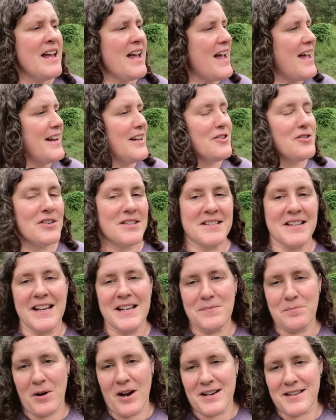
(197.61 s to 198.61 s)
And it just
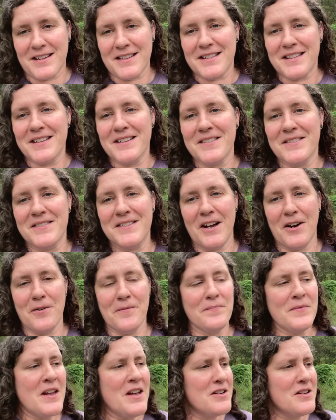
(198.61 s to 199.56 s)
takes practice. So